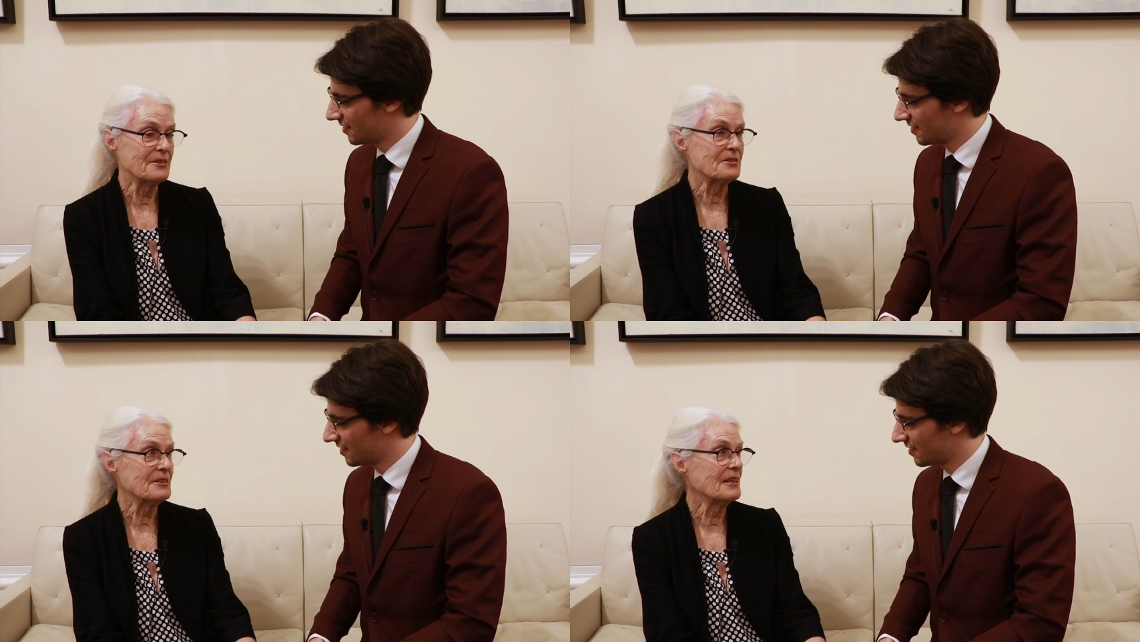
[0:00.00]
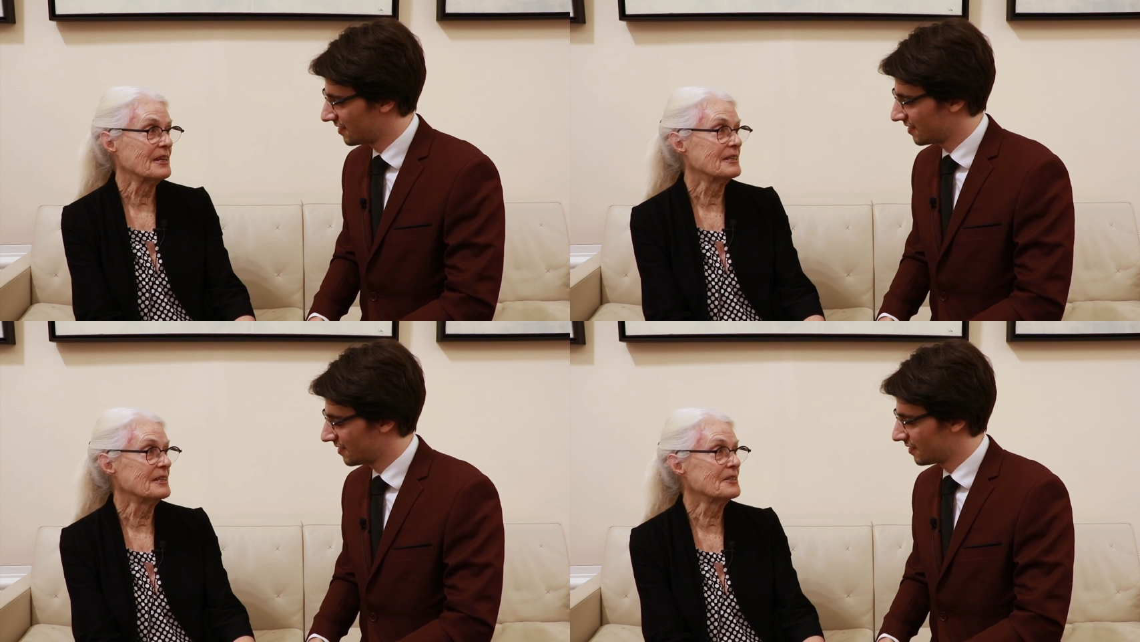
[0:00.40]

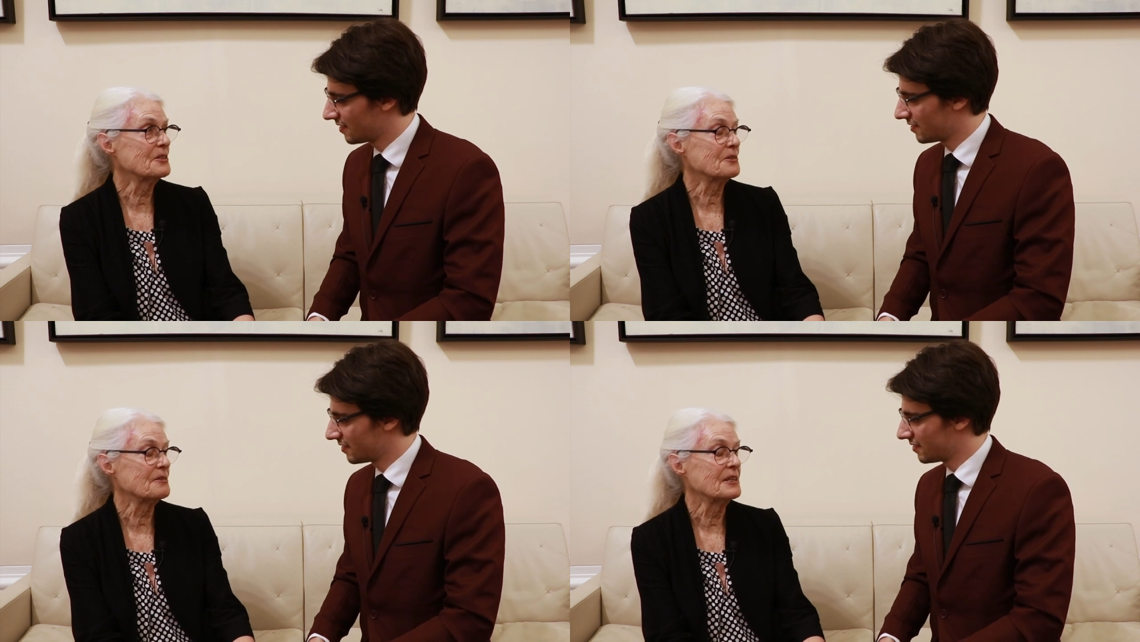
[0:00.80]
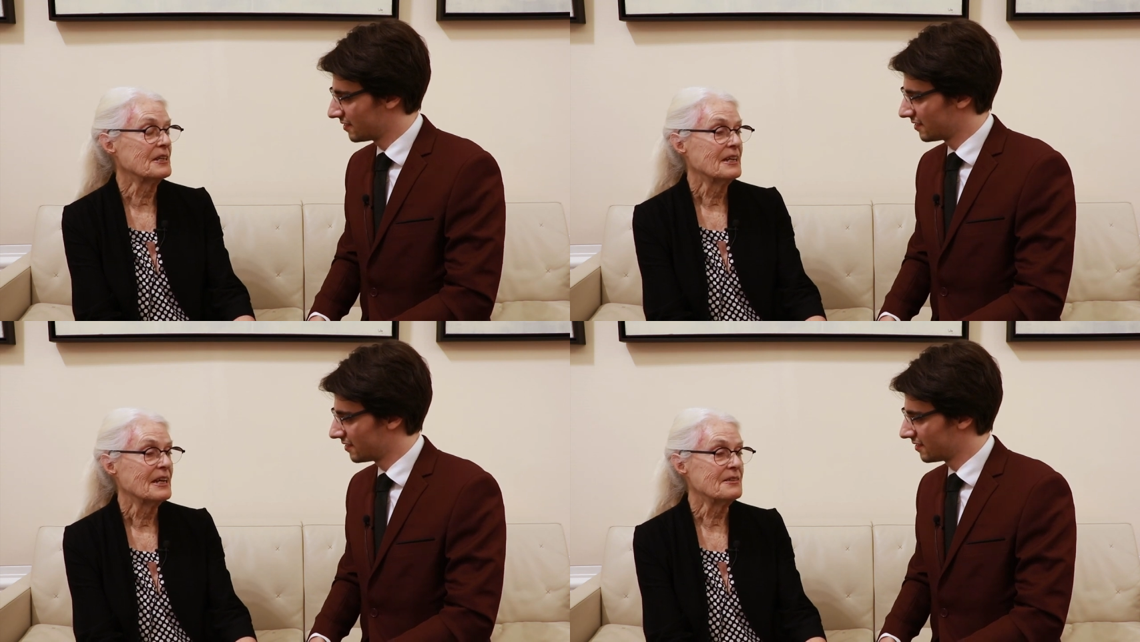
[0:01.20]
Speaker 1: understand the industry.
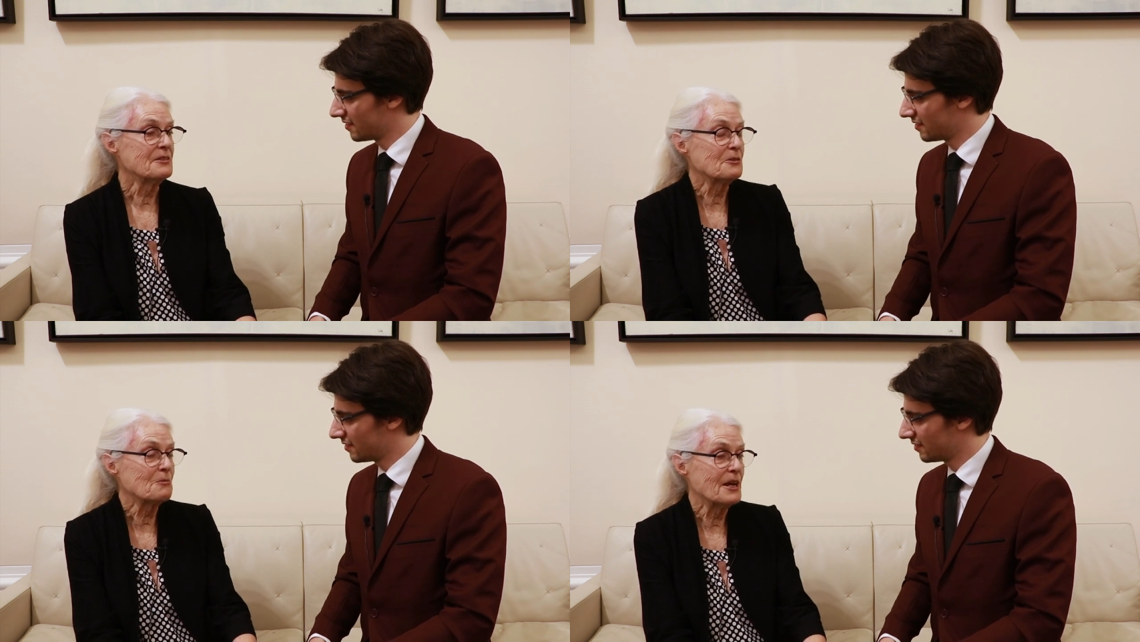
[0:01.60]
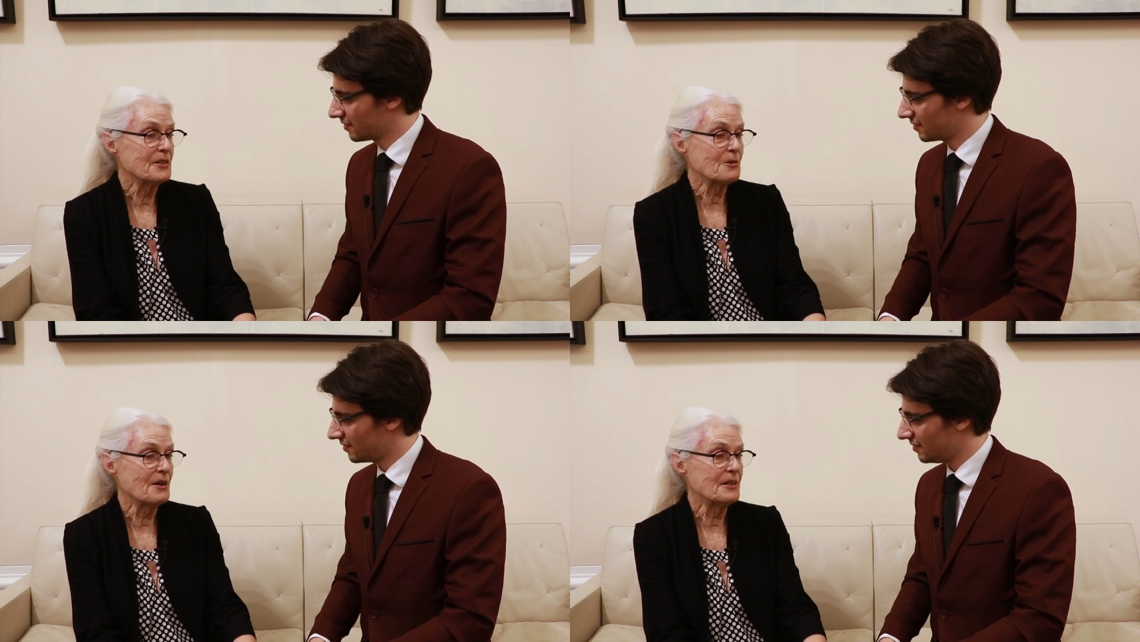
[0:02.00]
And this is why
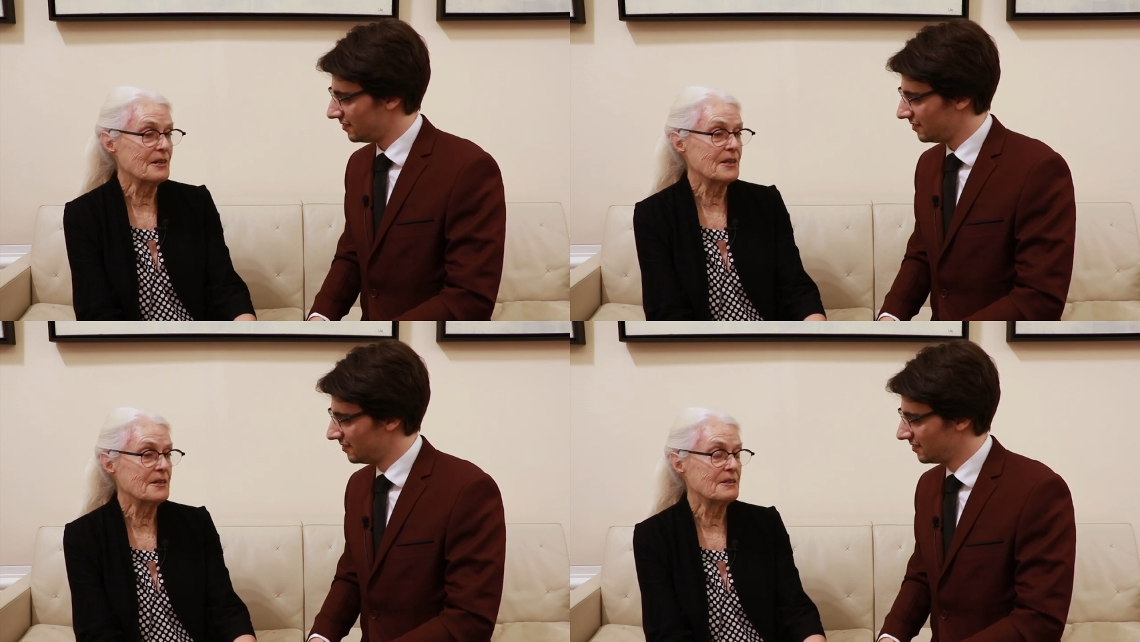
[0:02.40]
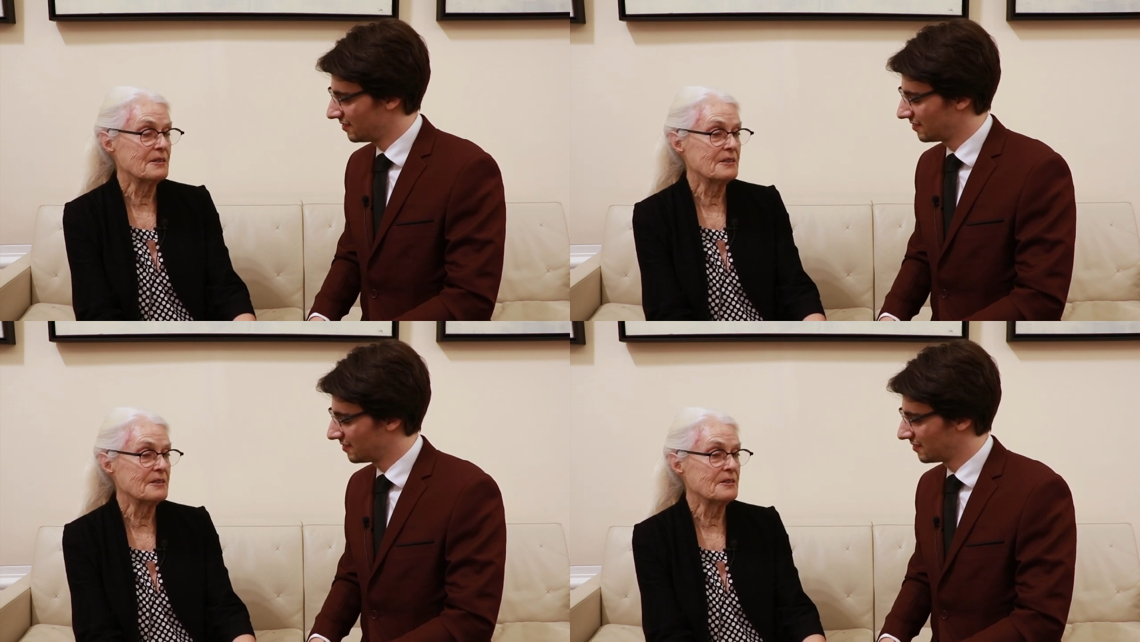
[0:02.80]
it's quite hard
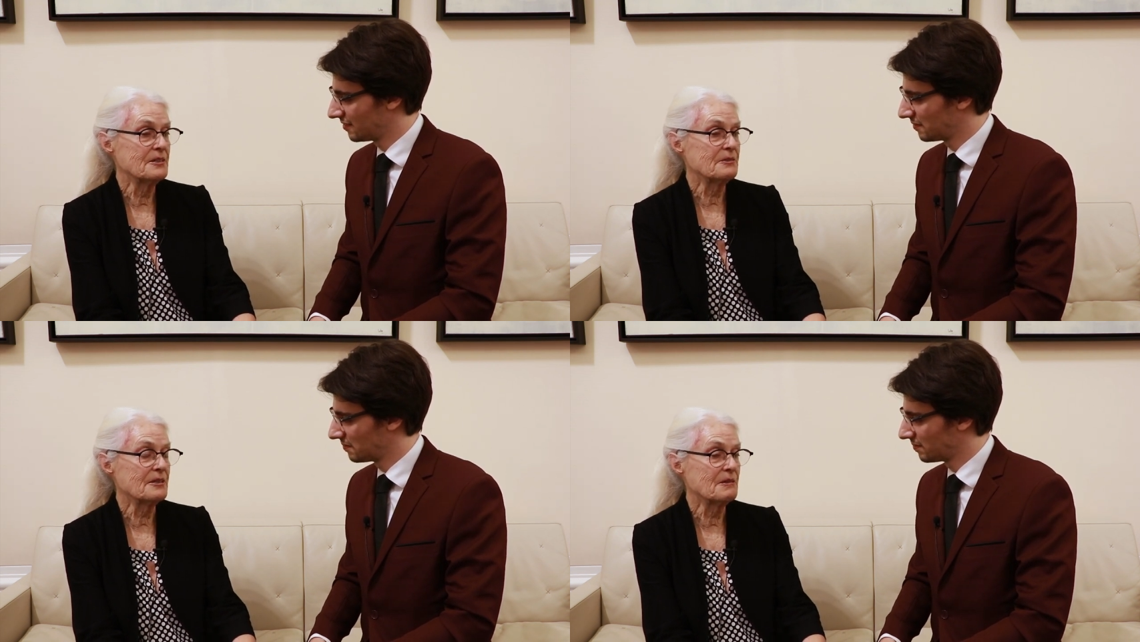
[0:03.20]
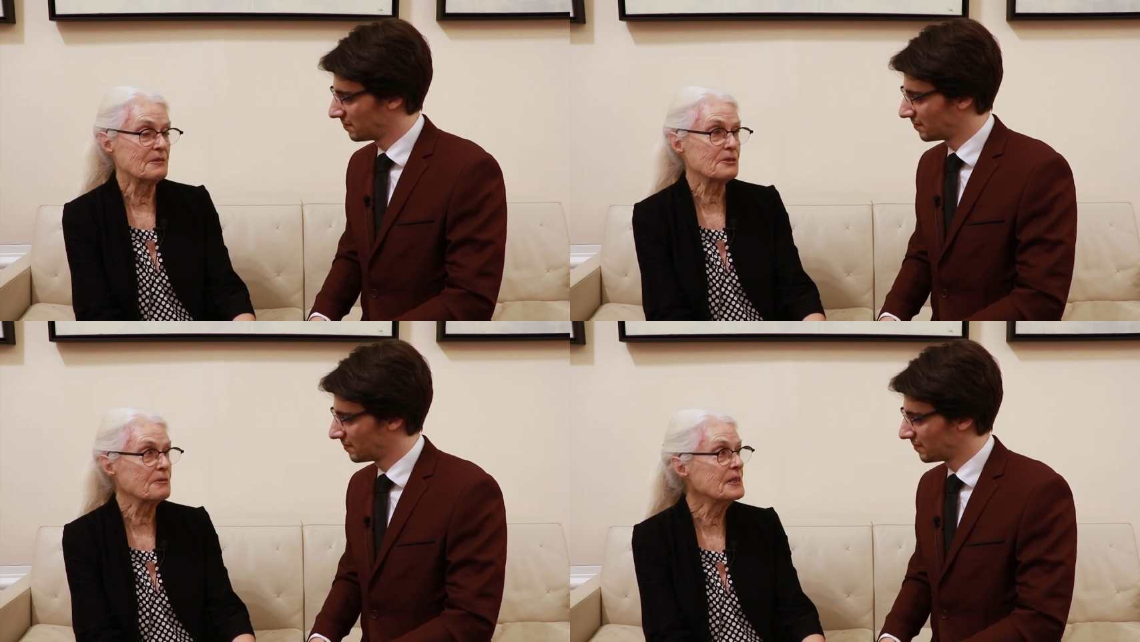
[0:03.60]
to do some
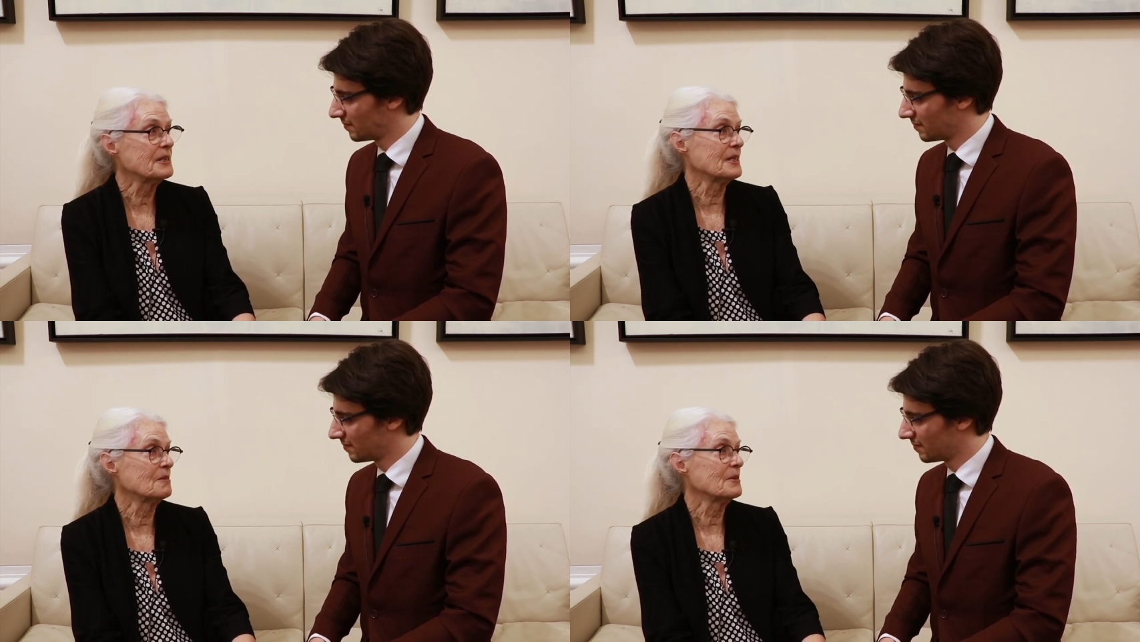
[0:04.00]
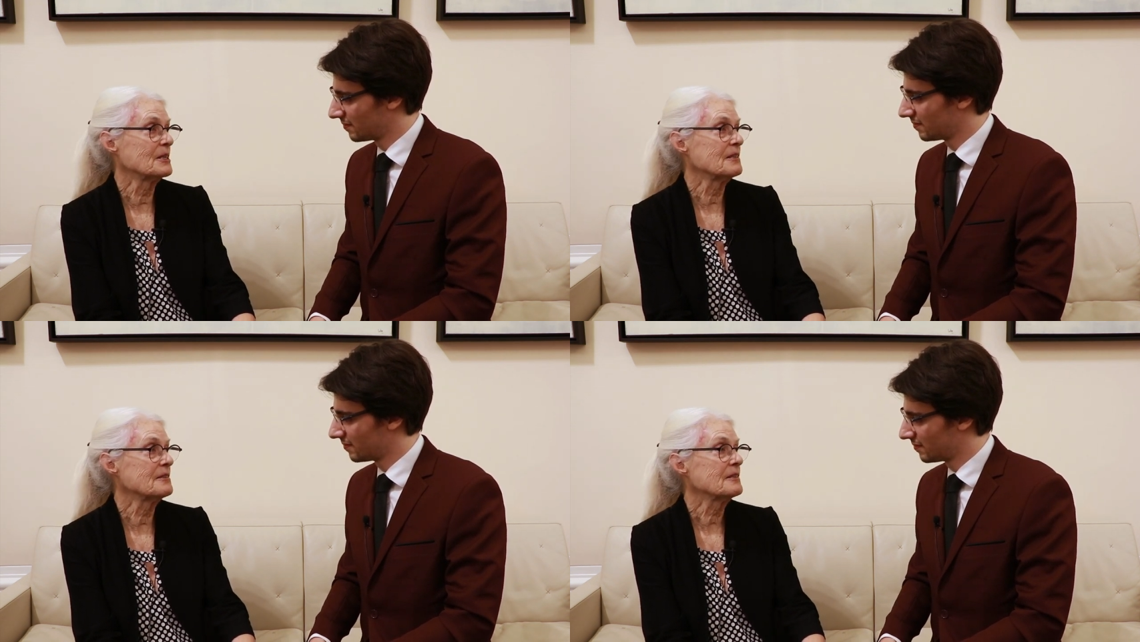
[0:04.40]
screening,
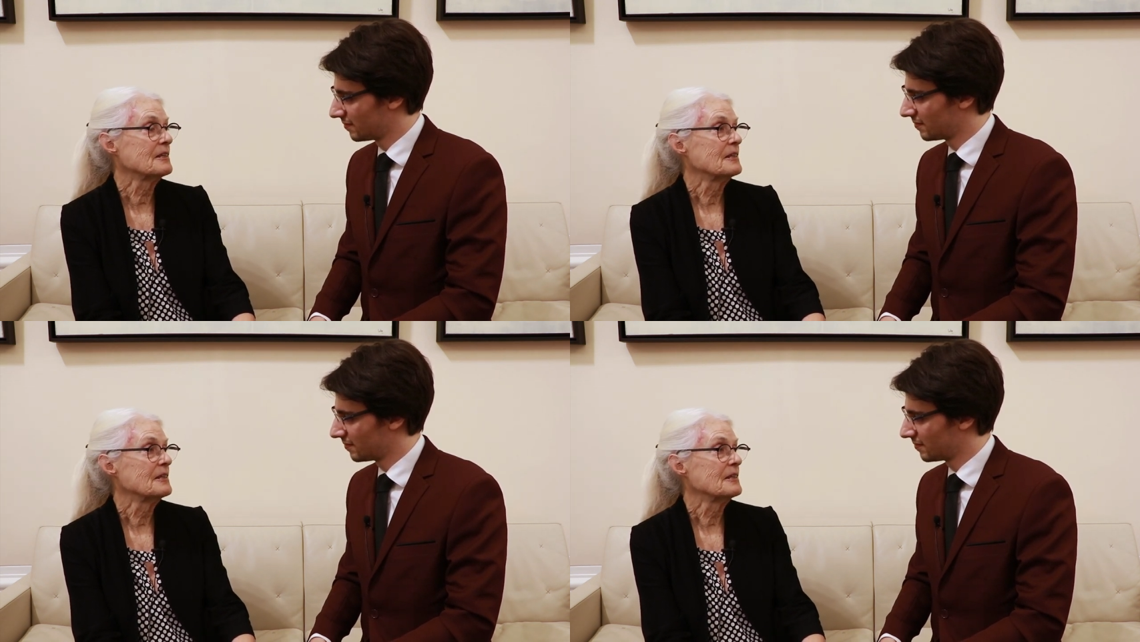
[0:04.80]
because